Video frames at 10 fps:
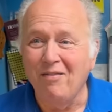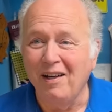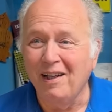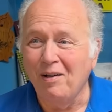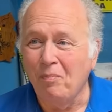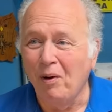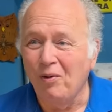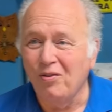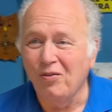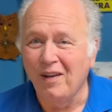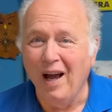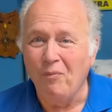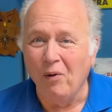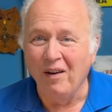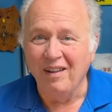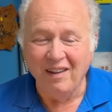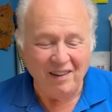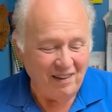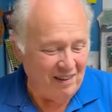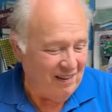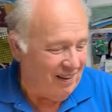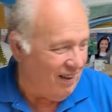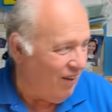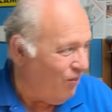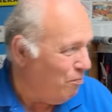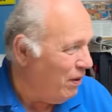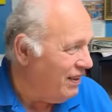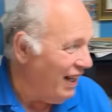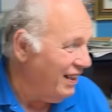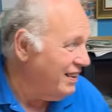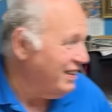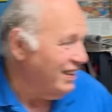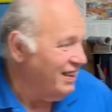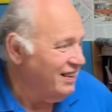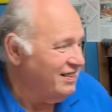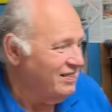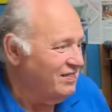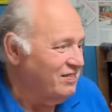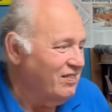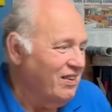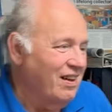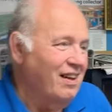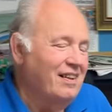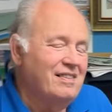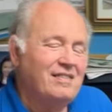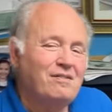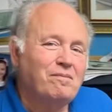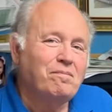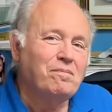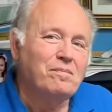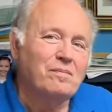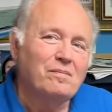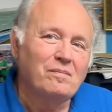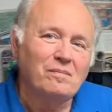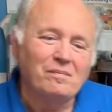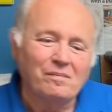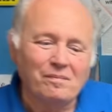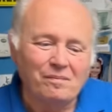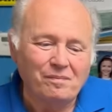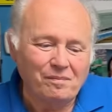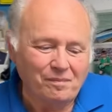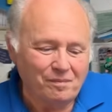He got a bonus for that Those one. Sons of guns. You know, but I'm, you know, I'm dealing with. Uh, funny enough, guy, I'm actually dealing with PCGS too.